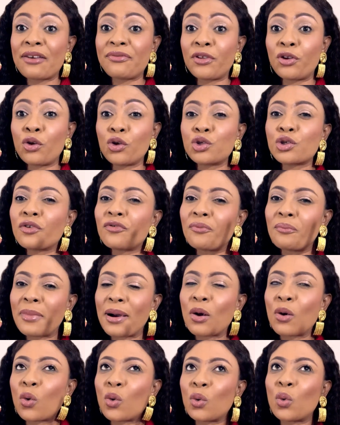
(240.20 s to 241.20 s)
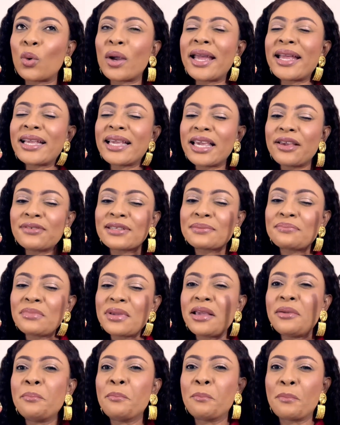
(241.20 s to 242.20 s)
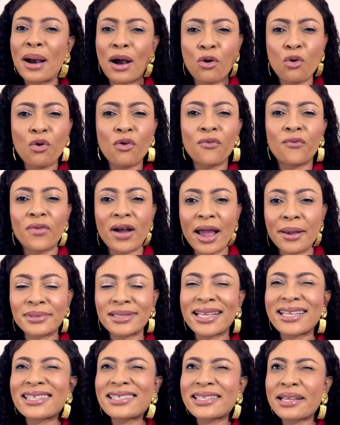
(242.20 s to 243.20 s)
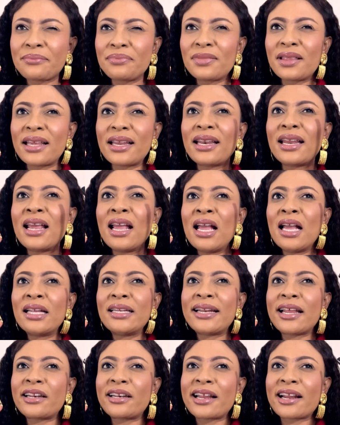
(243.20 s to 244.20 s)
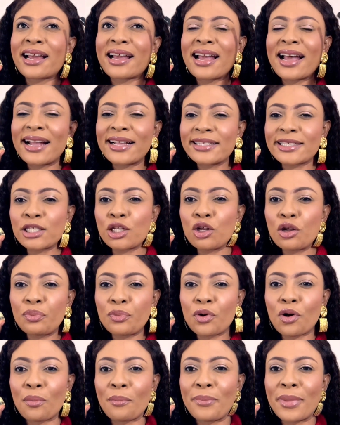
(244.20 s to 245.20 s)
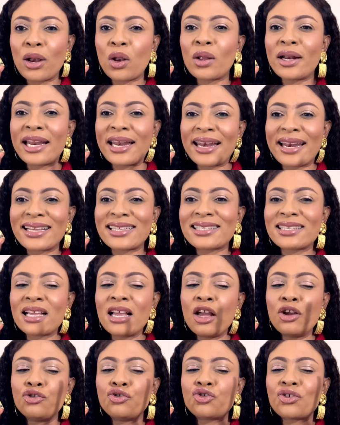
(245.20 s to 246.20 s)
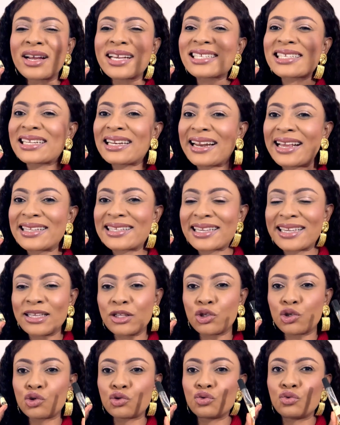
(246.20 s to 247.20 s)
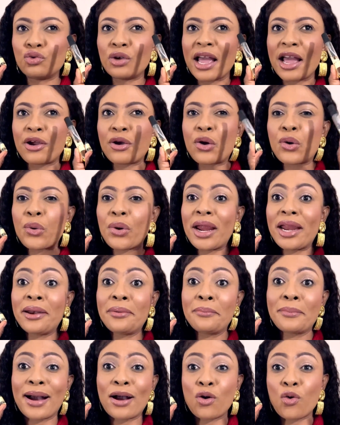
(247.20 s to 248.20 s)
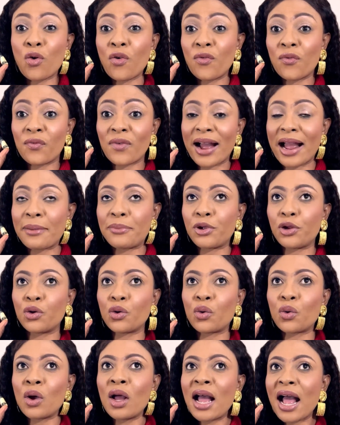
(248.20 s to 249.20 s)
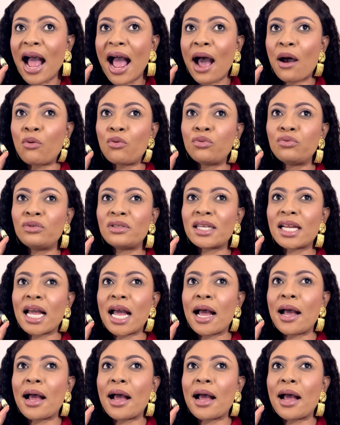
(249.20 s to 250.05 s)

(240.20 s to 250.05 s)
have the note of mango, it gives me mango vibes. There's something that the cantaloupe or melon in this translates into a green mango vibe. I would